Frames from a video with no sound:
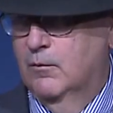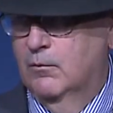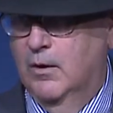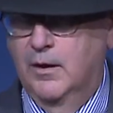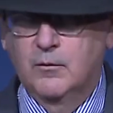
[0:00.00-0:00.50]

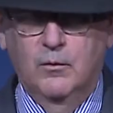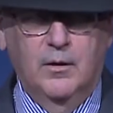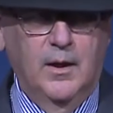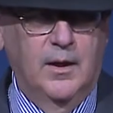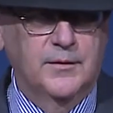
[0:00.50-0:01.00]
right?
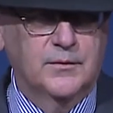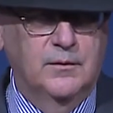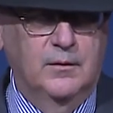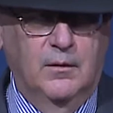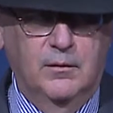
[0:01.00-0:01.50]
Whereas,
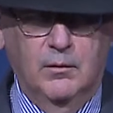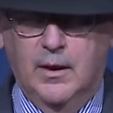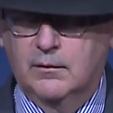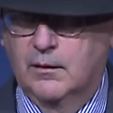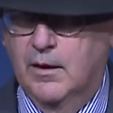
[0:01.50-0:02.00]
you
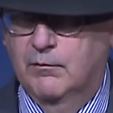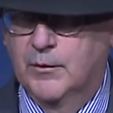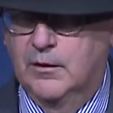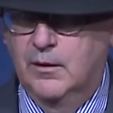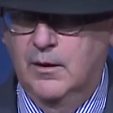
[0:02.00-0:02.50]
elect a
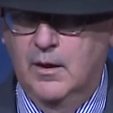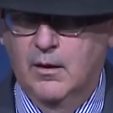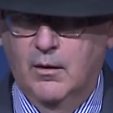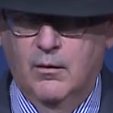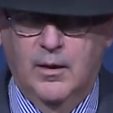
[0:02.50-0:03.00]
government here,